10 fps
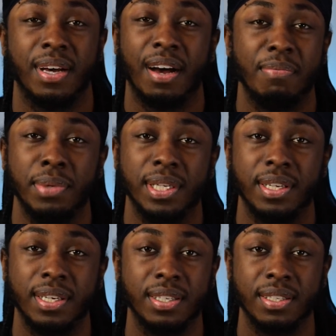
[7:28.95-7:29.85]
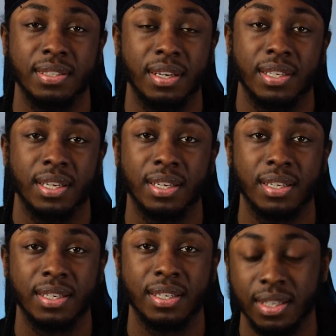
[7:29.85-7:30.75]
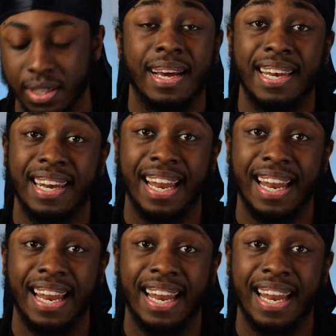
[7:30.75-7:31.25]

I've been there, done that.